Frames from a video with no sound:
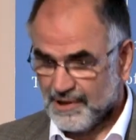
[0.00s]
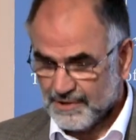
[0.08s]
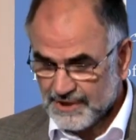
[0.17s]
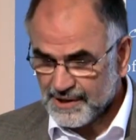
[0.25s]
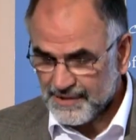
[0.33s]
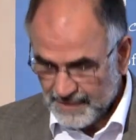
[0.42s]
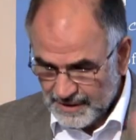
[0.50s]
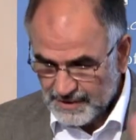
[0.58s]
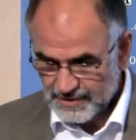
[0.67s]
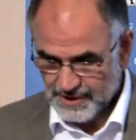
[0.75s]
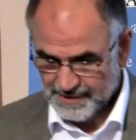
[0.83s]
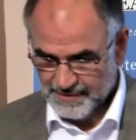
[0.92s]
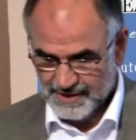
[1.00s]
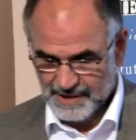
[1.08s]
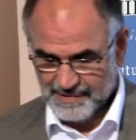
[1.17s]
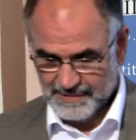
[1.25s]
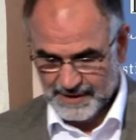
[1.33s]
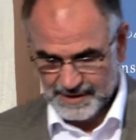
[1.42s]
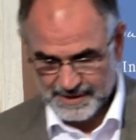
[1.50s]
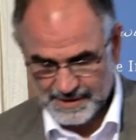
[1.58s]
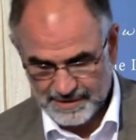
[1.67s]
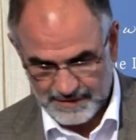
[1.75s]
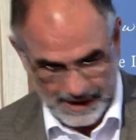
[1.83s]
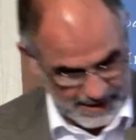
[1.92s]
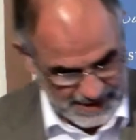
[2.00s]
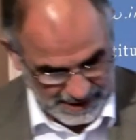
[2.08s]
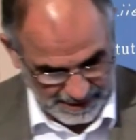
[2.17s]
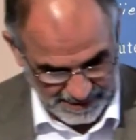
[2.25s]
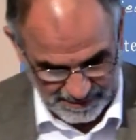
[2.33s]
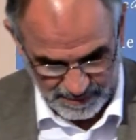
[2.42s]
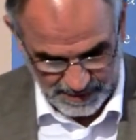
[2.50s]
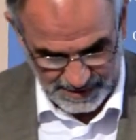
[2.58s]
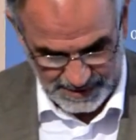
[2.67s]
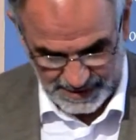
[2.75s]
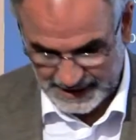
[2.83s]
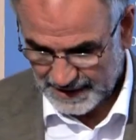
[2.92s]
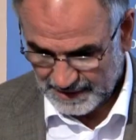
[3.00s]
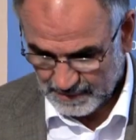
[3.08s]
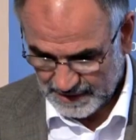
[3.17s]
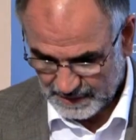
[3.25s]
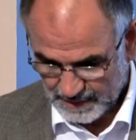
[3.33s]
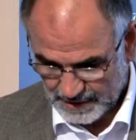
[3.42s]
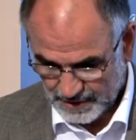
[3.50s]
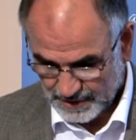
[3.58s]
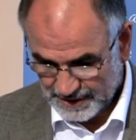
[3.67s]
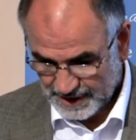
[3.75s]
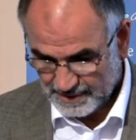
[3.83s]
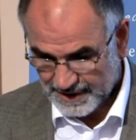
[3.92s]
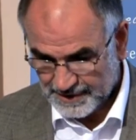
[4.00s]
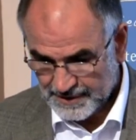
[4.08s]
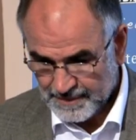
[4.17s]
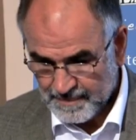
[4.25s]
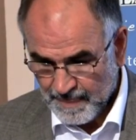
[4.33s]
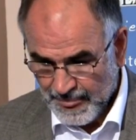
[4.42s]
So just in terms of the sort of context of what we're talking about.